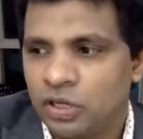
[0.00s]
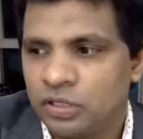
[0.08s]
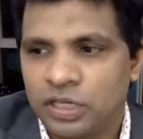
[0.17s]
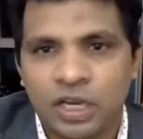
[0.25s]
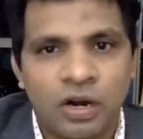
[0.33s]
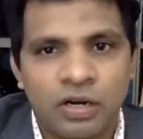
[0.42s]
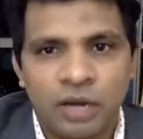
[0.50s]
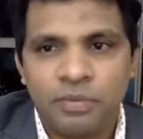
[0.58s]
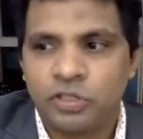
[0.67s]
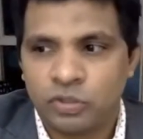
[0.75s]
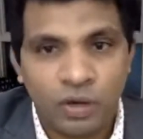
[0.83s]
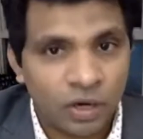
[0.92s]
your checkout time
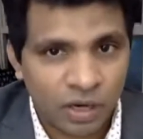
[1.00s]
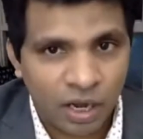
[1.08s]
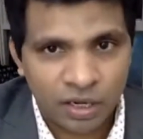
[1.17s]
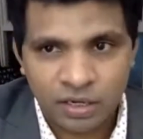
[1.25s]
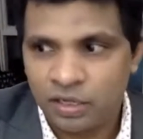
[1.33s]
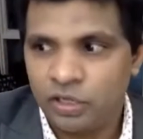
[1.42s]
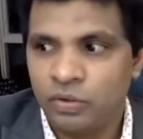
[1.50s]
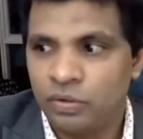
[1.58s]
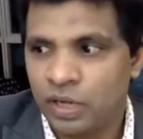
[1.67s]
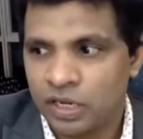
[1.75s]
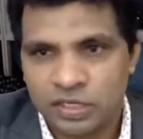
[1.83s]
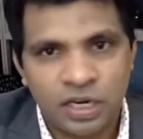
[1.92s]
is 12 o'clock,
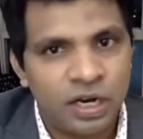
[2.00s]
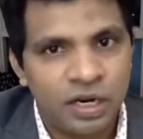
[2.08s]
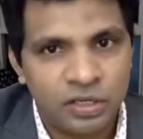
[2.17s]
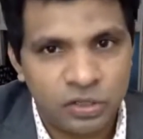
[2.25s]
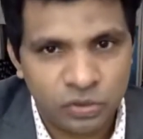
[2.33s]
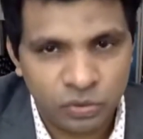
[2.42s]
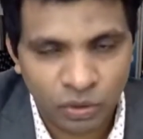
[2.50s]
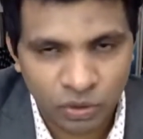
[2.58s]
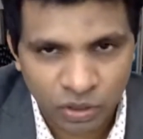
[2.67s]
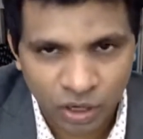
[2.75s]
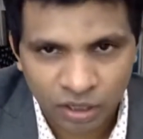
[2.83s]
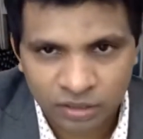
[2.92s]
you extended 2
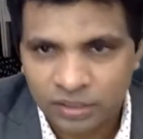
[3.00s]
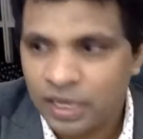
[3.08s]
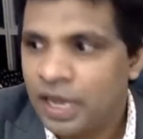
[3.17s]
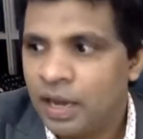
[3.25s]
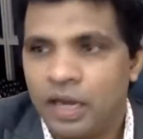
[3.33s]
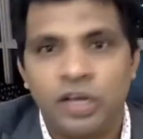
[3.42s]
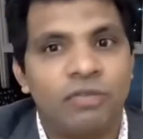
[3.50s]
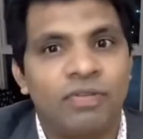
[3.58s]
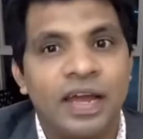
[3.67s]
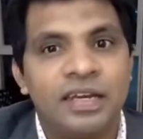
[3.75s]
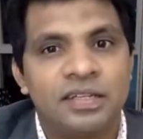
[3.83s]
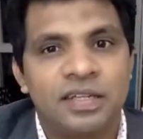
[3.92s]
o'clock, and your
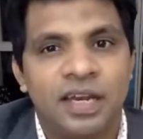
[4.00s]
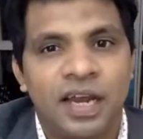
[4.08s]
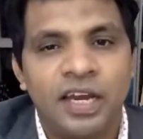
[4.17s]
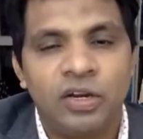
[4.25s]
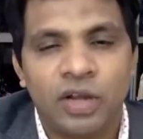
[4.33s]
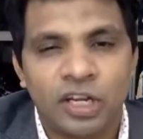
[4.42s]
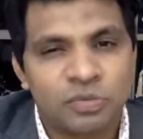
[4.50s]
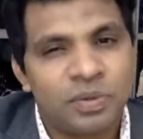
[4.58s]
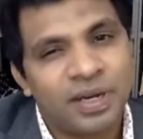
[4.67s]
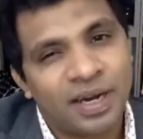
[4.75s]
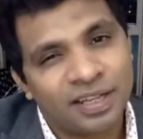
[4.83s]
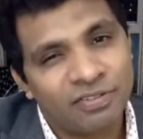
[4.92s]
flight is in the night, you're
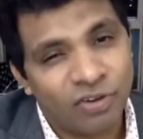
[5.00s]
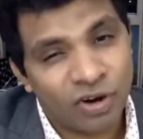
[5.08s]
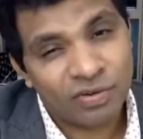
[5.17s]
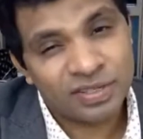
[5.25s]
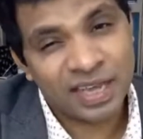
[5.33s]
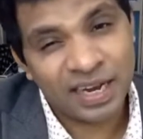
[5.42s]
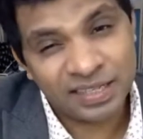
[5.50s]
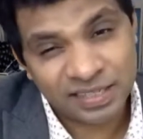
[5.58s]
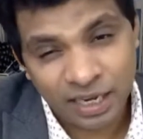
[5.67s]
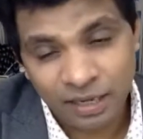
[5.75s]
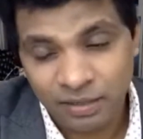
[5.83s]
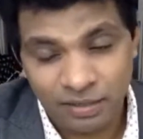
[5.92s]
expecting another 4 hours, can I
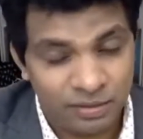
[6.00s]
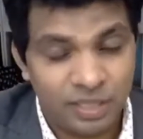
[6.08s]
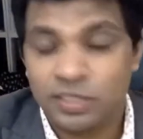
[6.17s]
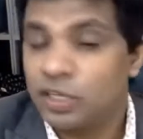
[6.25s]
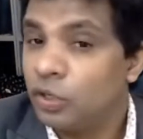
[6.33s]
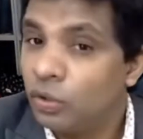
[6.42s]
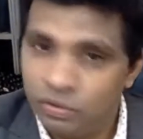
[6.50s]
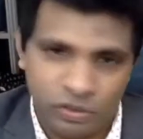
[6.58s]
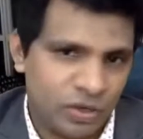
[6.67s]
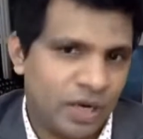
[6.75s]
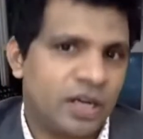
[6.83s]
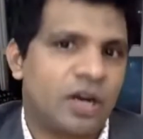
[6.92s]
stay? They said, no,
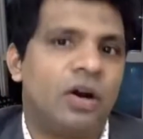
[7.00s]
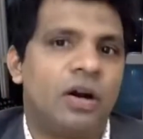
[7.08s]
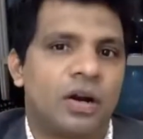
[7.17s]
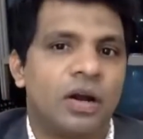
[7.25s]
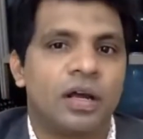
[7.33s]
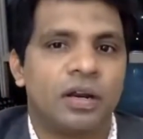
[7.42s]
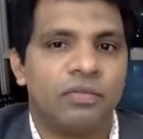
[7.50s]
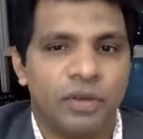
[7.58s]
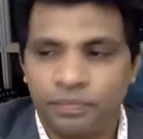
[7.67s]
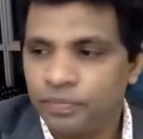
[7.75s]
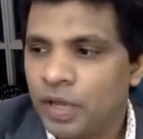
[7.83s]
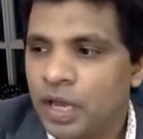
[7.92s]
you write a wrong
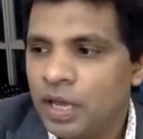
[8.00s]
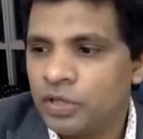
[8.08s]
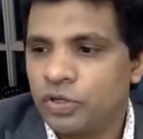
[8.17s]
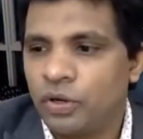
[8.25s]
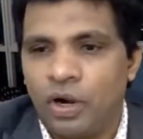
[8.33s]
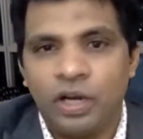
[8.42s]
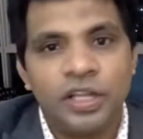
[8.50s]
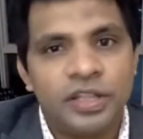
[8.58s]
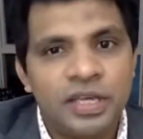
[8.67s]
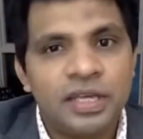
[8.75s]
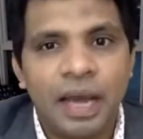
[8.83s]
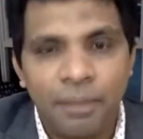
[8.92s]
review. So all the
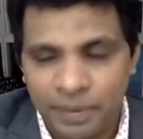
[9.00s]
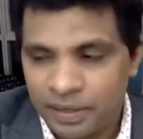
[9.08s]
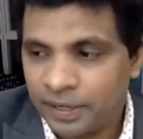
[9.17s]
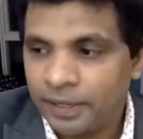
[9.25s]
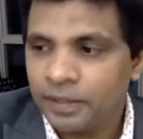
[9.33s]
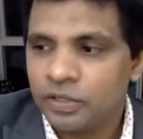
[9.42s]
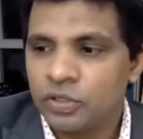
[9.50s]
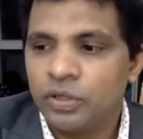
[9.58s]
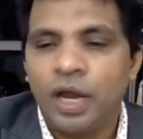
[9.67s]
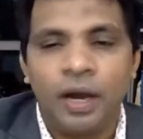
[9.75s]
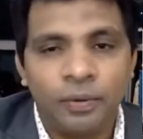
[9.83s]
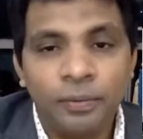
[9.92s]
things happen, right? So
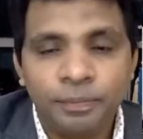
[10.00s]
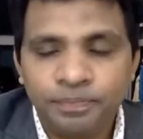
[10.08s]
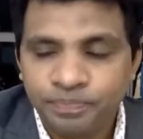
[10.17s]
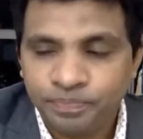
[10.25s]
now,